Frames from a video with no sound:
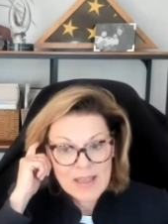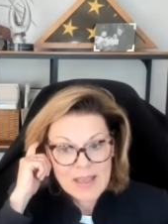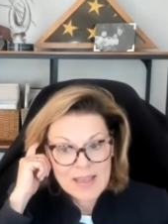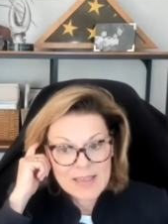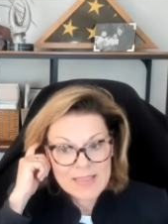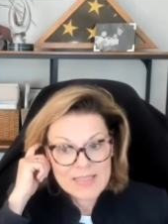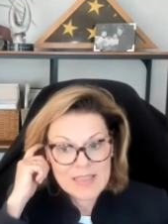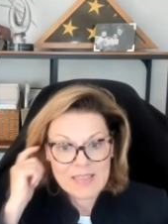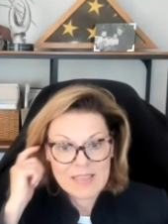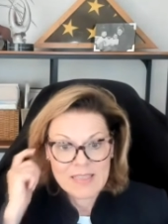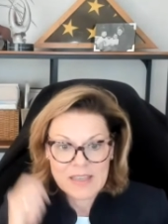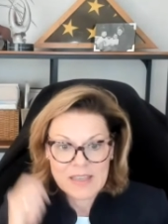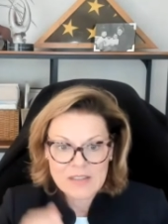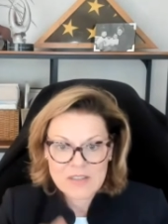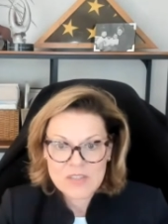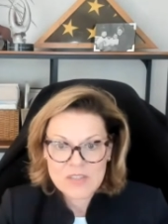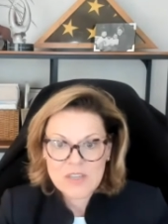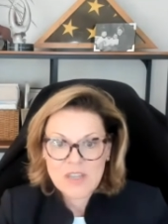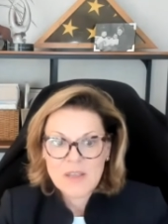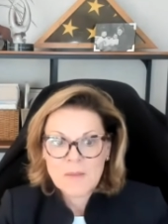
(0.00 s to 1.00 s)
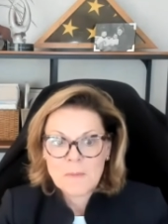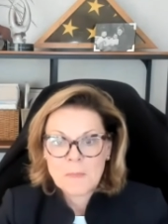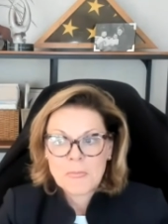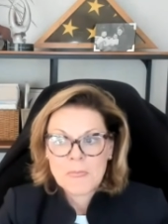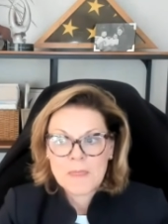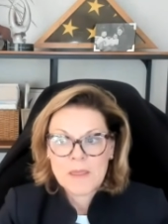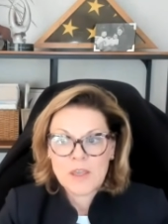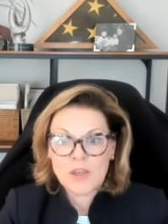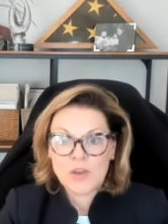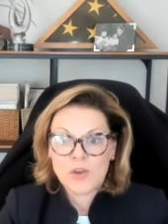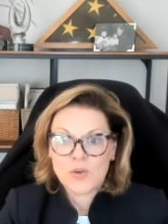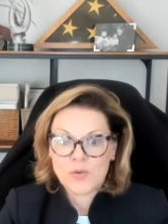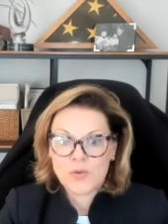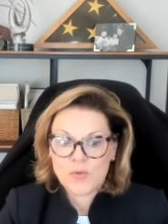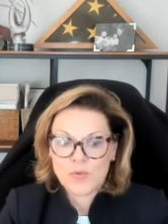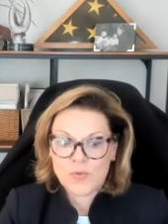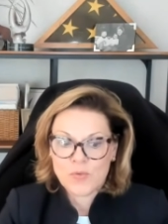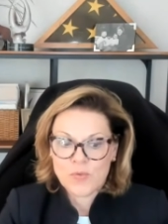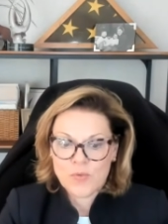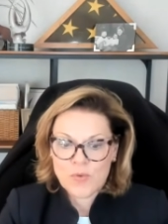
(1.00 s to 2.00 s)
I think that's
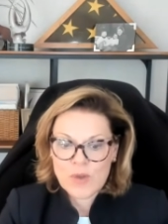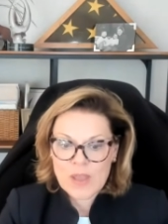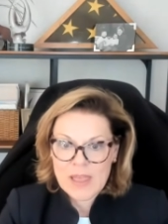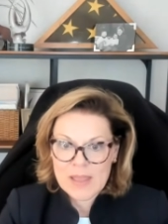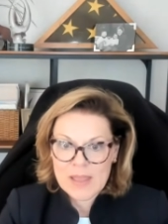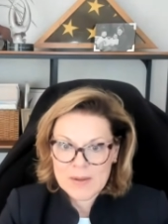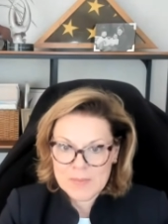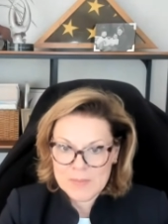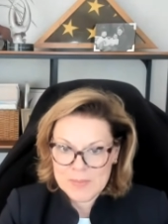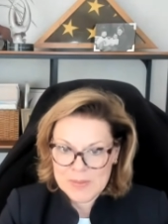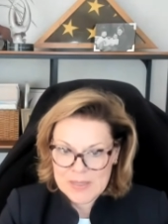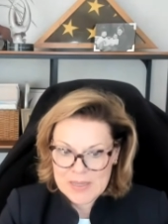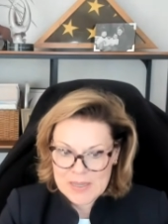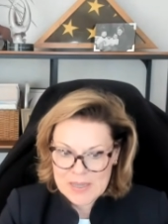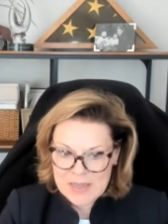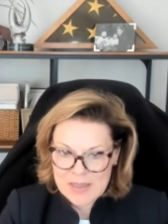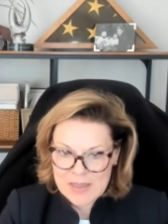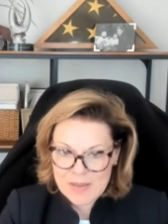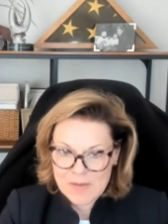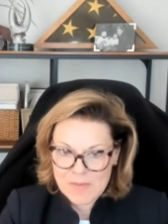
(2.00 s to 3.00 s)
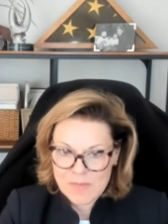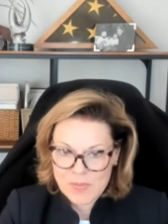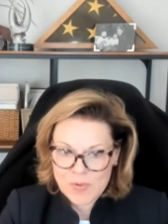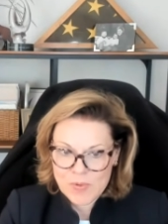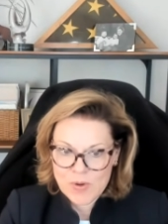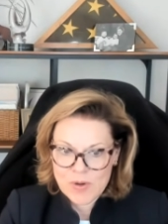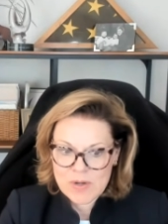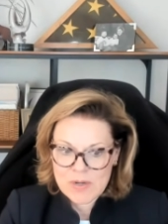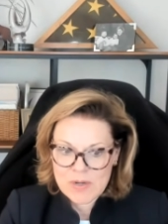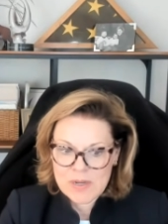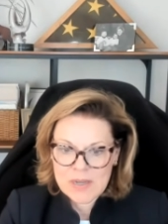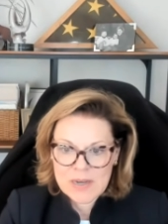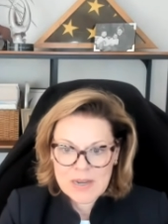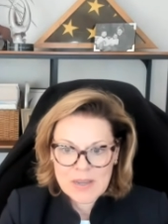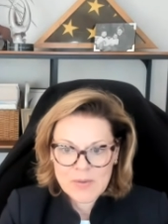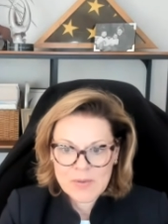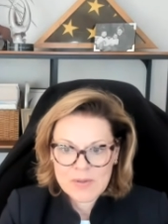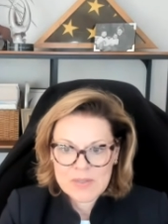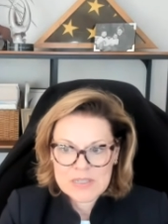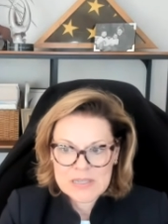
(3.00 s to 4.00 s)
incredibly important. And
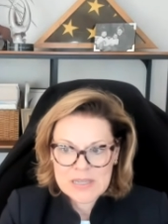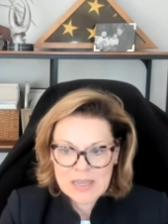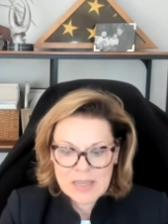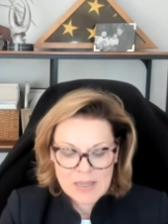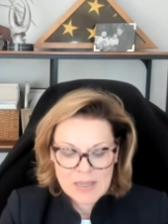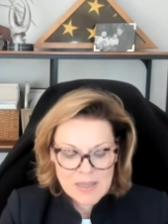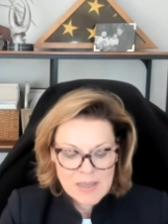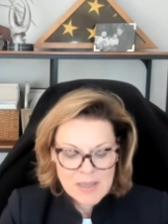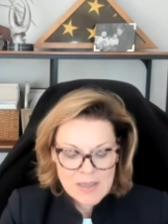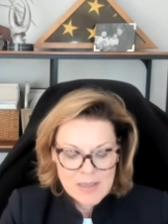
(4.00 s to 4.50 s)
I would say